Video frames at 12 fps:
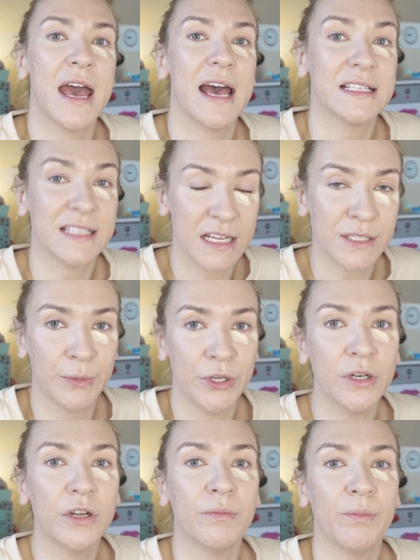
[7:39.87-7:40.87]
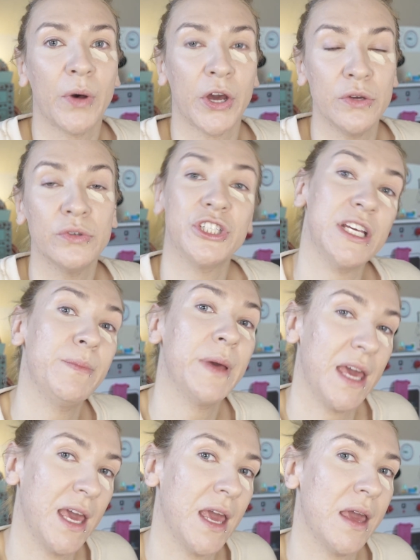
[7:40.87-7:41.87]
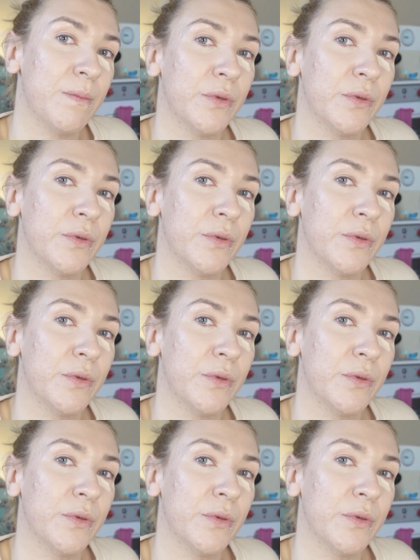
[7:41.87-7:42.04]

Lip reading: assessment by your GP